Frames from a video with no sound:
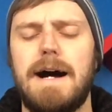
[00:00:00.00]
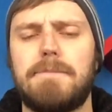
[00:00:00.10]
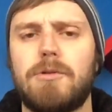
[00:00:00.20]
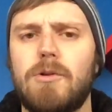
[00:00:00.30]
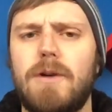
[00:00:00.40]

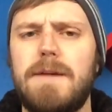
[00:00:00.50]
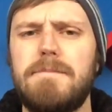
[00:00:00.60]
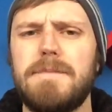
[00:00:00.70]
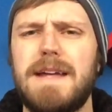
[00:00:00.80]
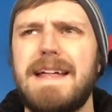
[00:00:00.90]

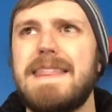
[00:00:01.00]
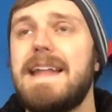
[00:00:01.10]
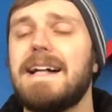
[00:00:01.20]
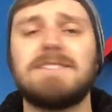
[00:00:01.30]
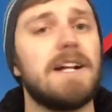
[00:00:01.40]
program.
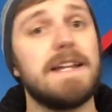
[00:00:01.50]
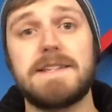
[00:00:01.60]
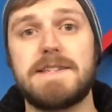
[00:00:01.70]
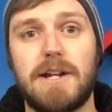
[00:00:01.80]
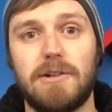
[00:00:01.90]
That's not
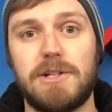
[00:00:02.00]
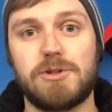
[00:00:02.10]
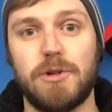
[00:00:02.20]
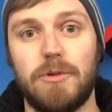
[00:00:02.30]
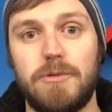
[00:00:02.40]
necessarily
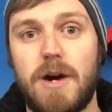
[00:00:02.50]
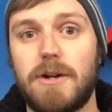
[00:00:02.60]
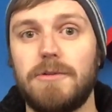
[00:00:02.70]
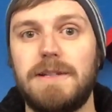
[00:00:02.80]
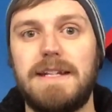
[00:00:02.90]
true. Not
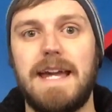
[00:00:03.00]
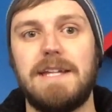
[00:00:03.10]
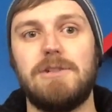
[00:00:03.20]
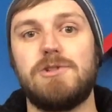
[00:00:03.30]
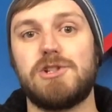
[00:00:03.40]
only
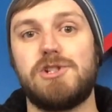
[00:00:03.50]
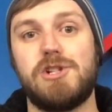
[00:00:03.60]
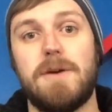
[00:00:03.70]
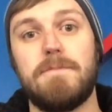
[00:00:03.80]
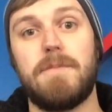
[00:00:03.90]
can you just
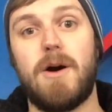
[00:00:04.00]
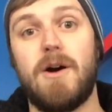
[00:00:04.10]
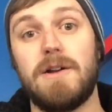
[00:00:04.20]
jump on